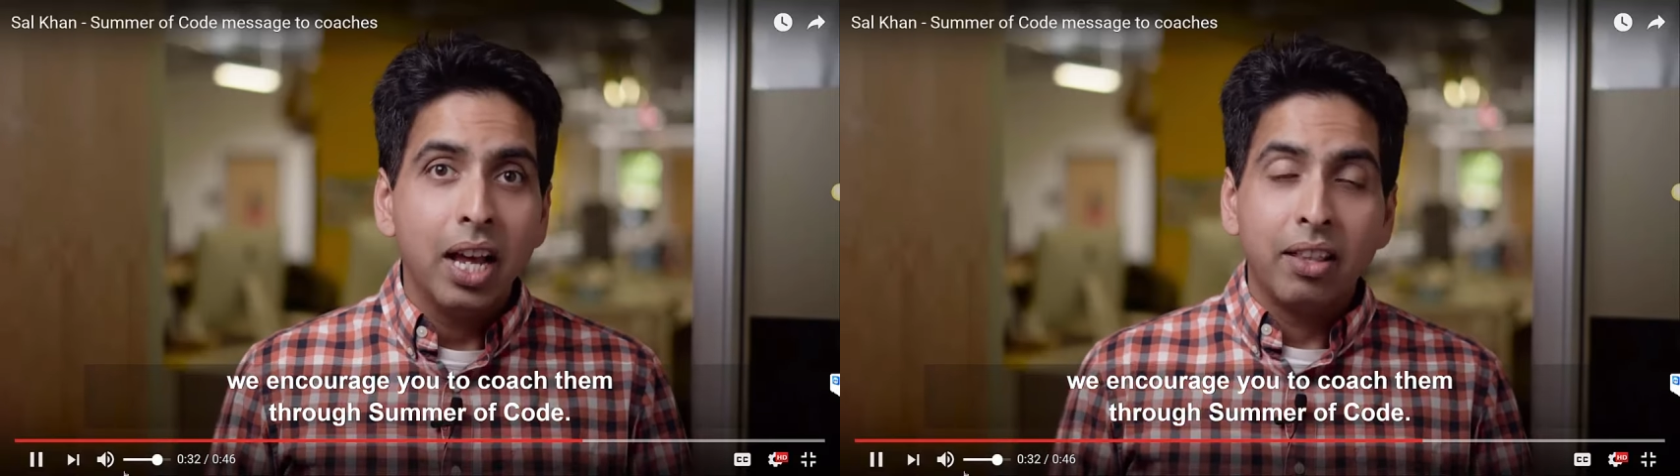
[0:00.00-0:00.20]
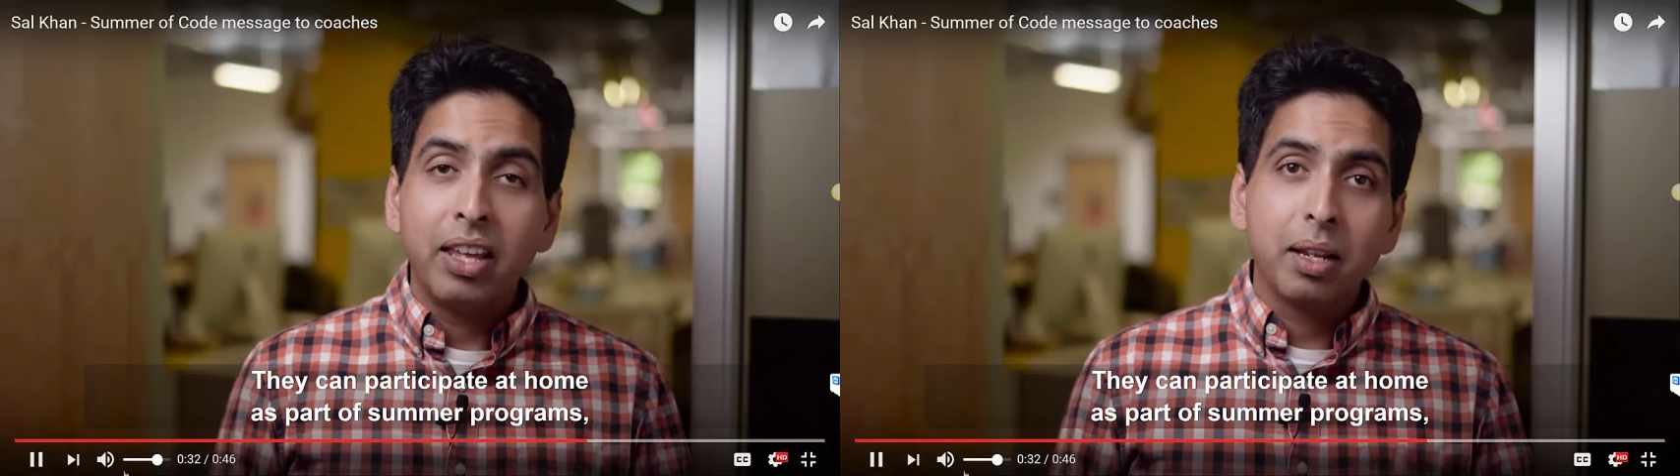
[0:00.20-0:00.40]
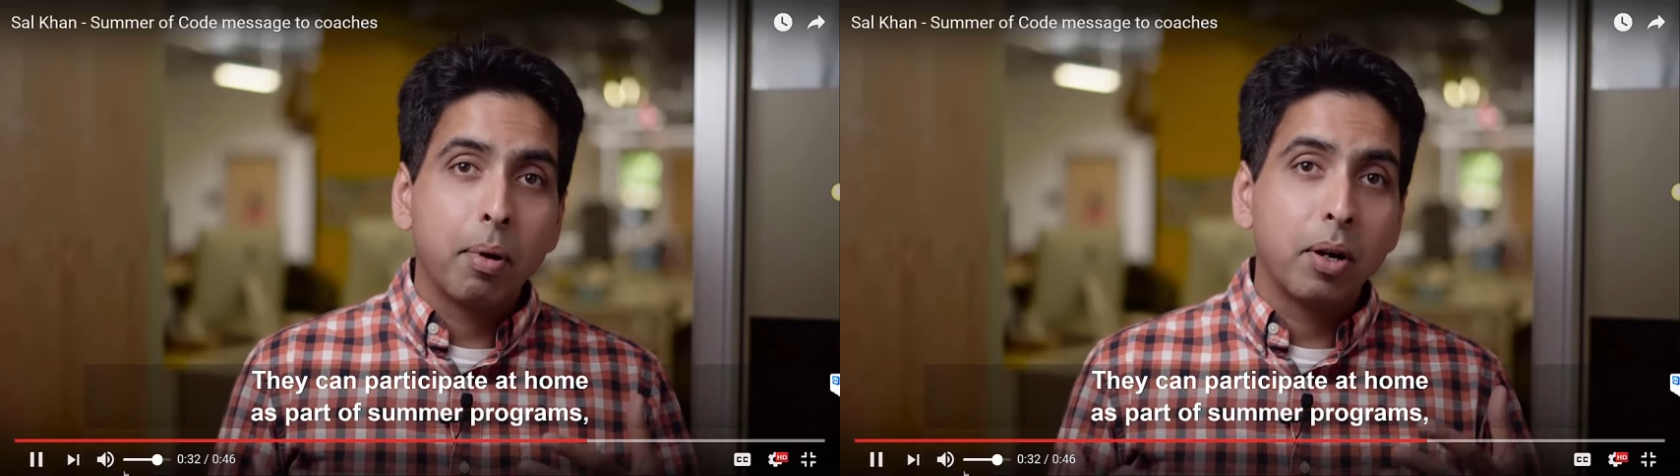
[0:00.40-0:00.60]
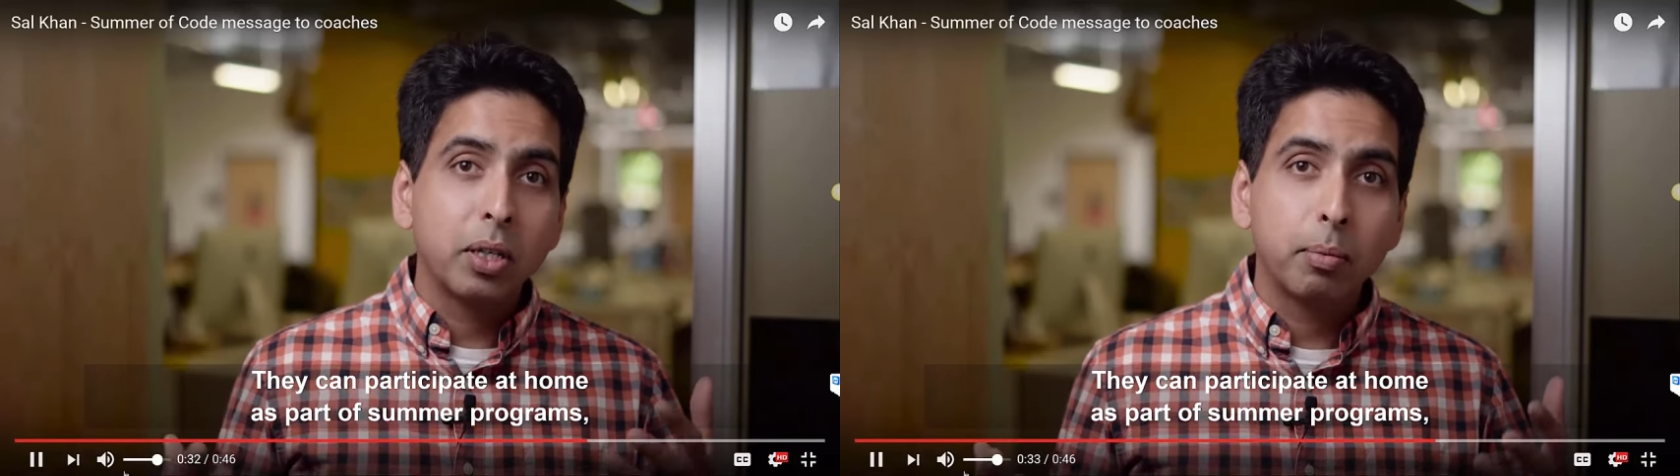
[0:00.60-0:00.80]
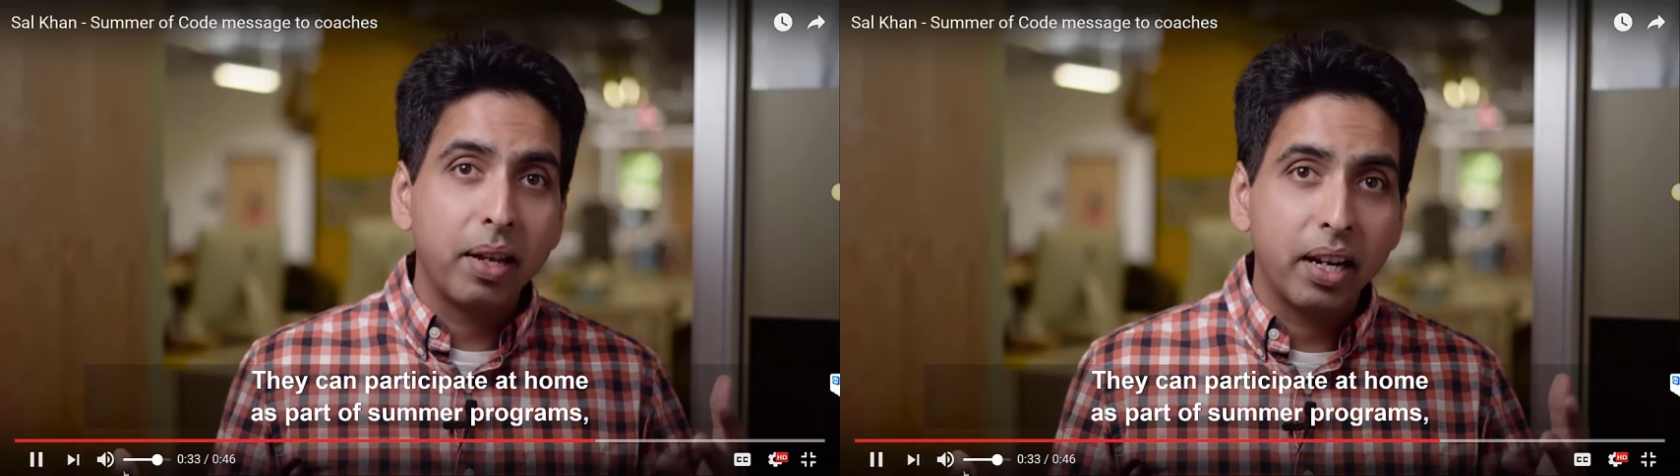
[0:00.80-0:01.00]
They can
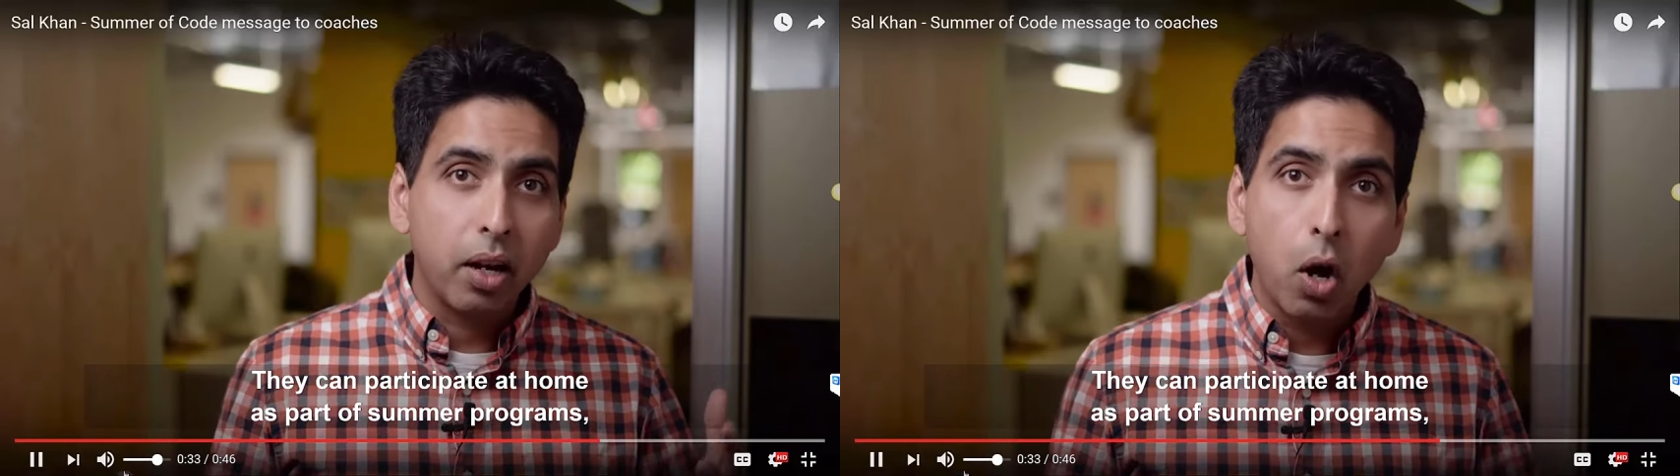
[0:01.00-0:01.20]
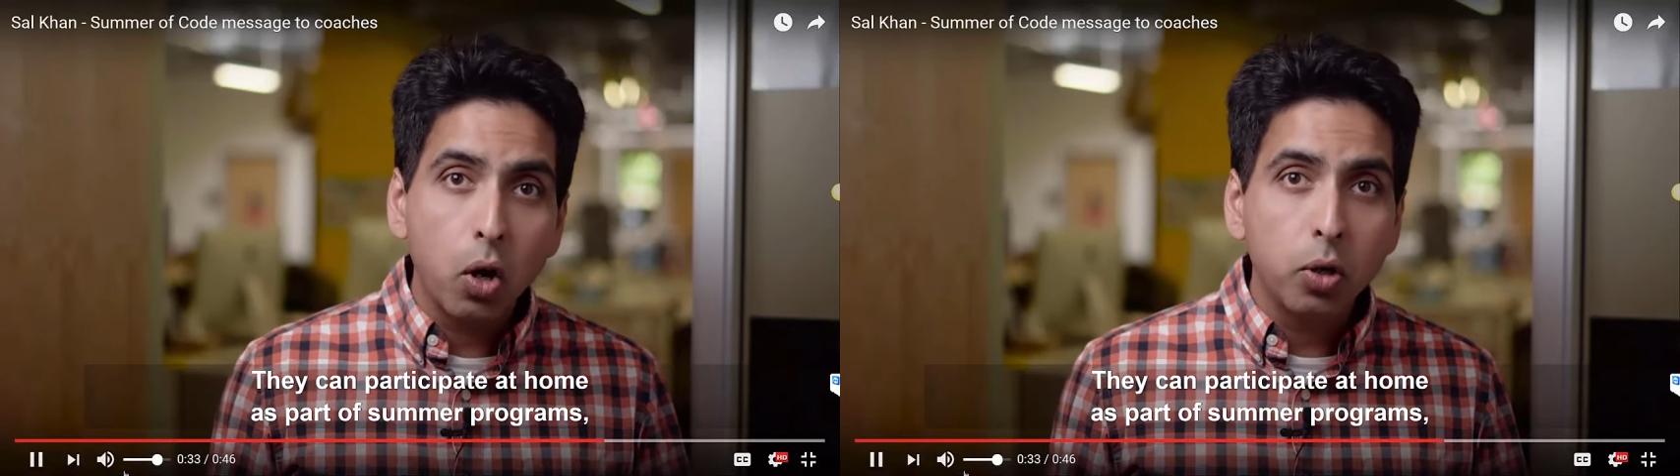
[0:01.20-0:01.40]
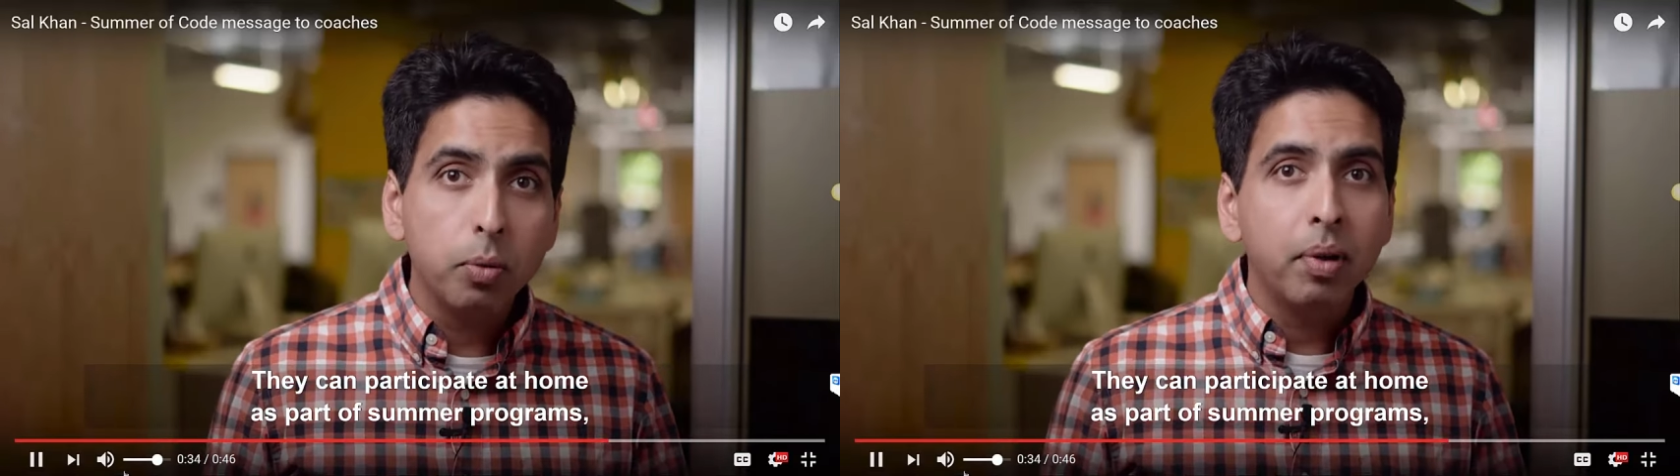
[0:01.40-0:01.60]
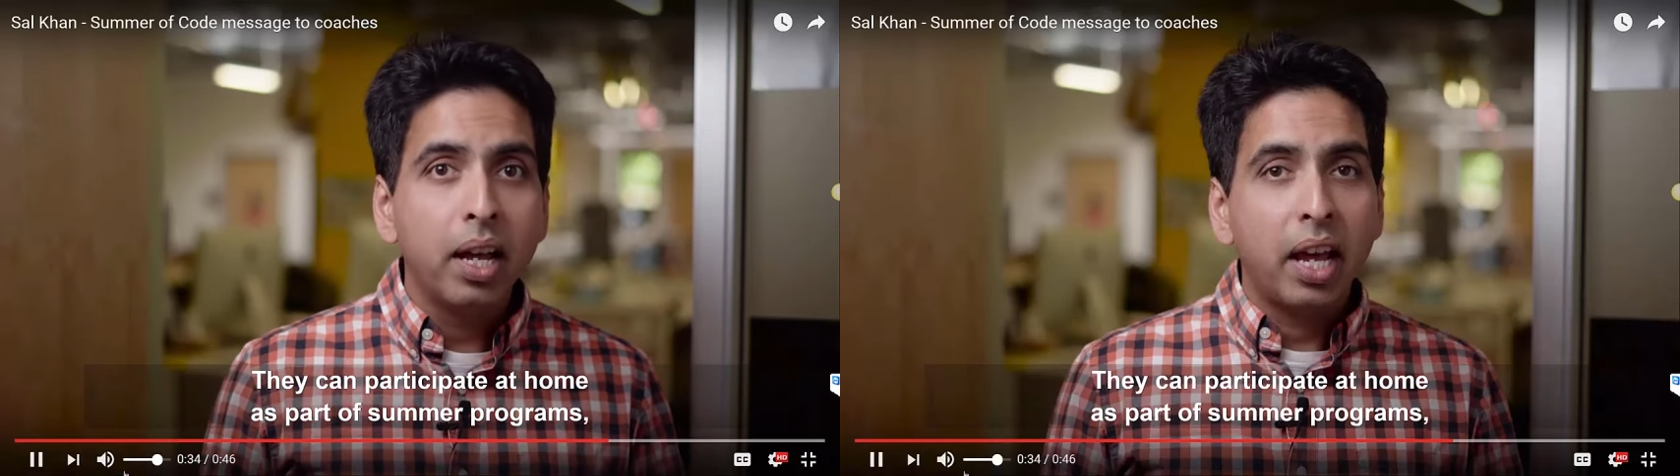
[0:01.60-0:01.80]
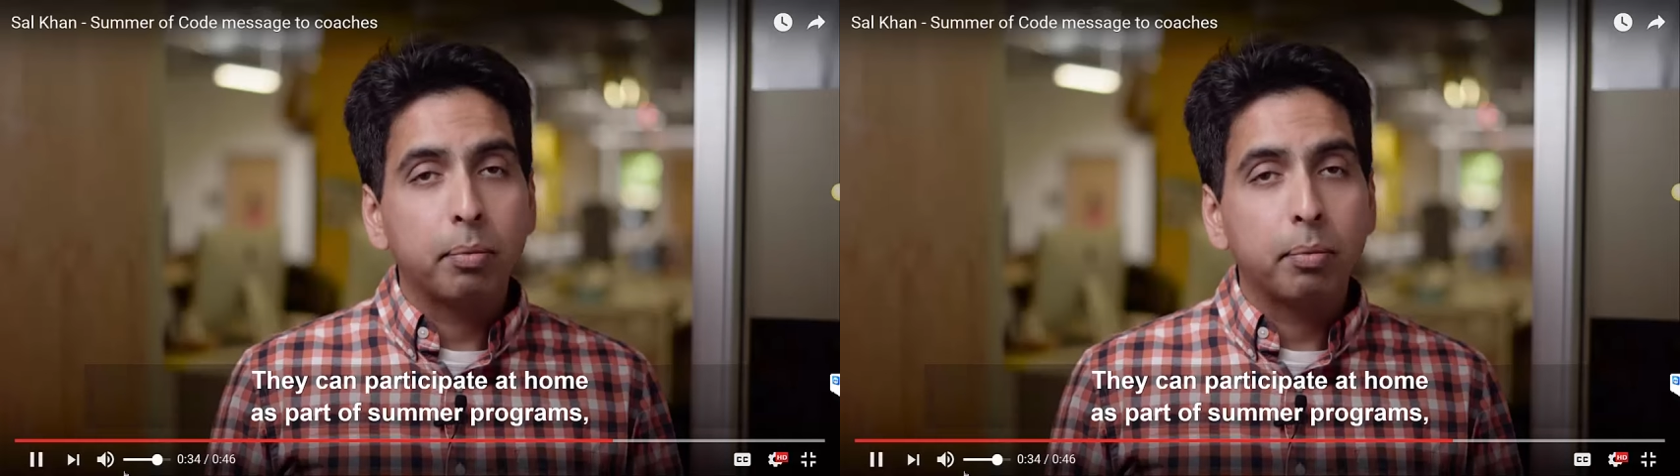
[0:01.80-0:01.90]
participate at home